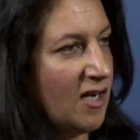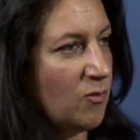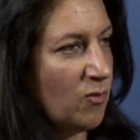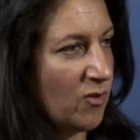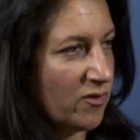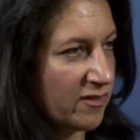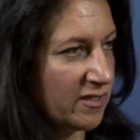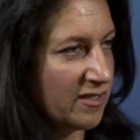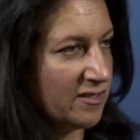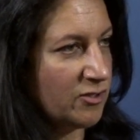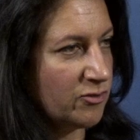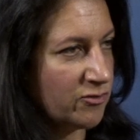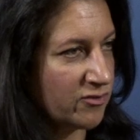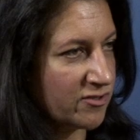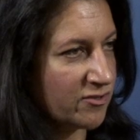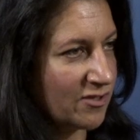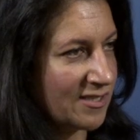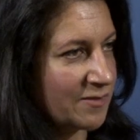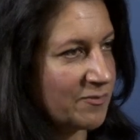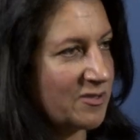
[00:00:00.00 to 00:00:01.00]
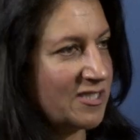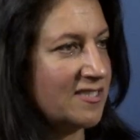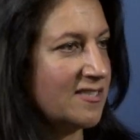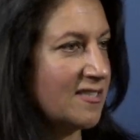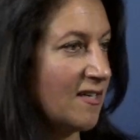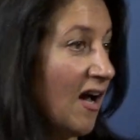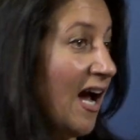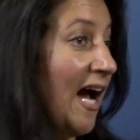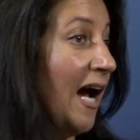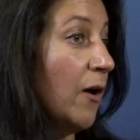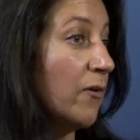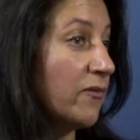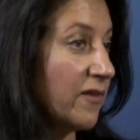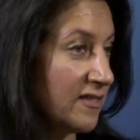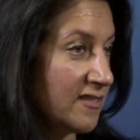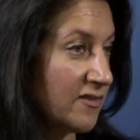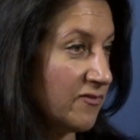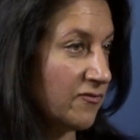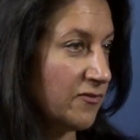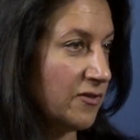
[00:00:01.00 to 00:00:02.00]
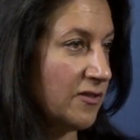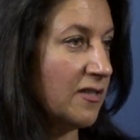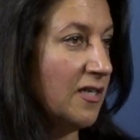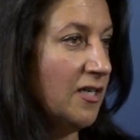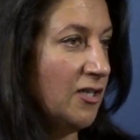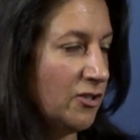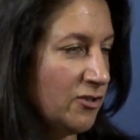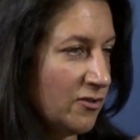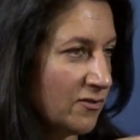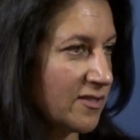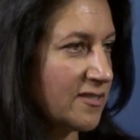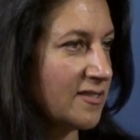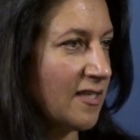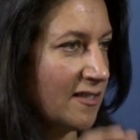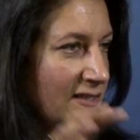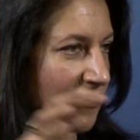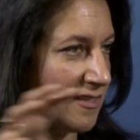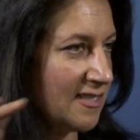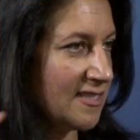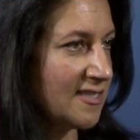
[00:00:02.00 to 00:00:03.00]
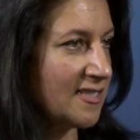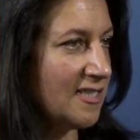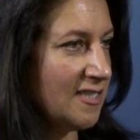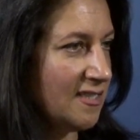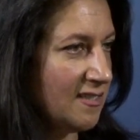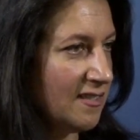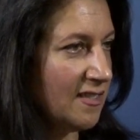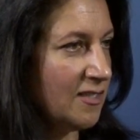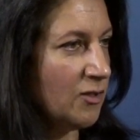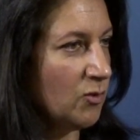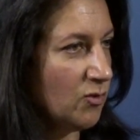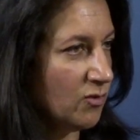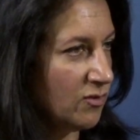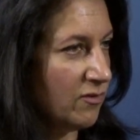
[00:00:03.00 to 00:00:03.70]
what the neurotransmitters are, how they're different, you'll suddenly see it.